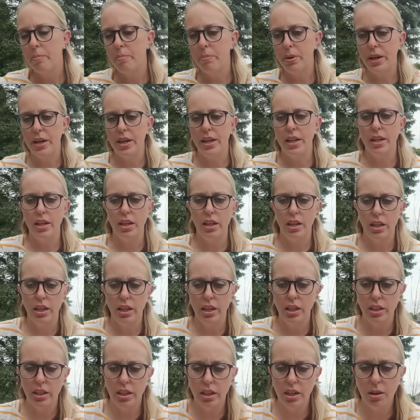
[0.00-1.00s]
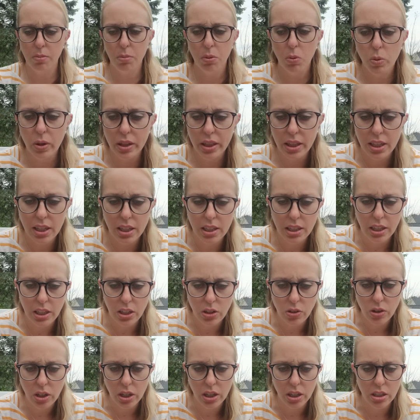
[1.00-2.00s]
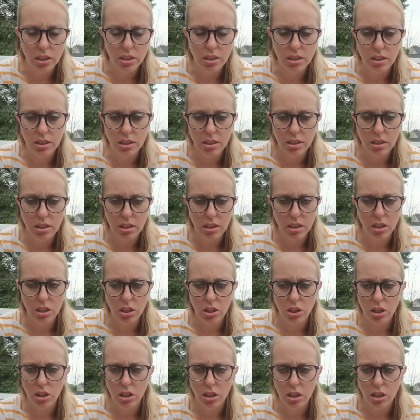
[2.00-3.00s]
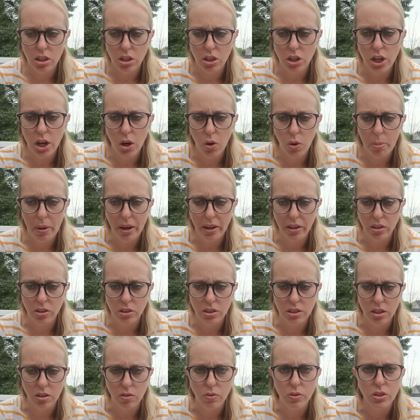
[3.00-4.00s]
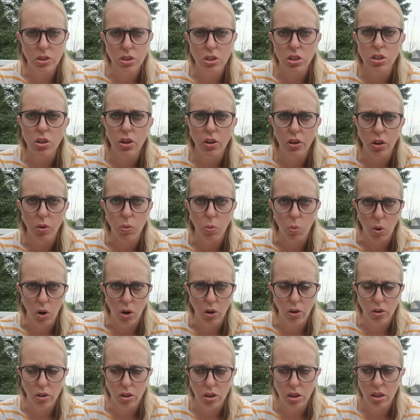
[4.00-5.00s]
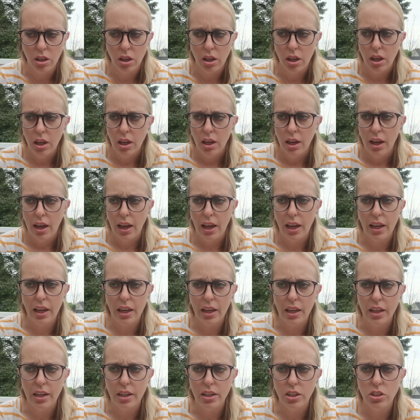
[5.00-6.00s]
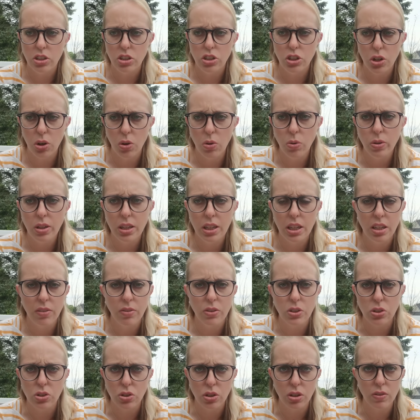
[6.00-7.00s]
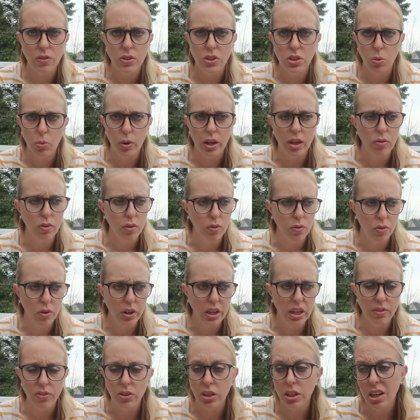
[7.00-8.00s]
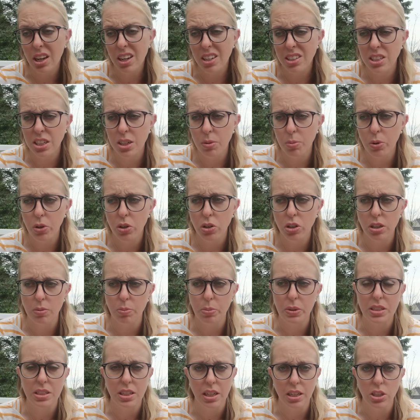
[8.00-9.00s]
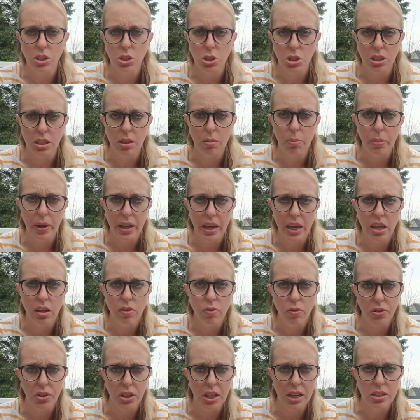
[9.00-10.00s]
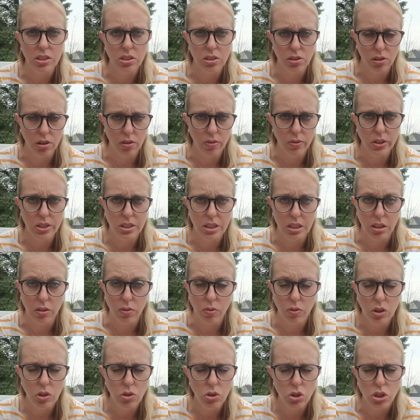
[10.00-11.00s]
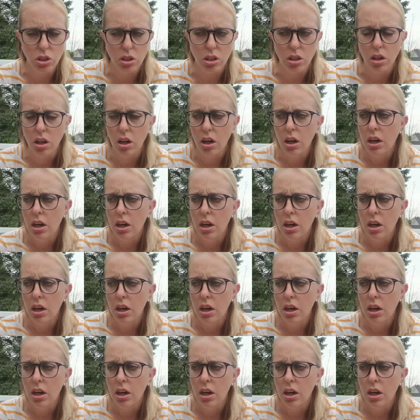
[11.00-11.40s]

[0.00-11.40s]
but the number one thing that you can know about yourself is to know your worth, and don't give a service away for free if the customer could potentially pay for that service in the future.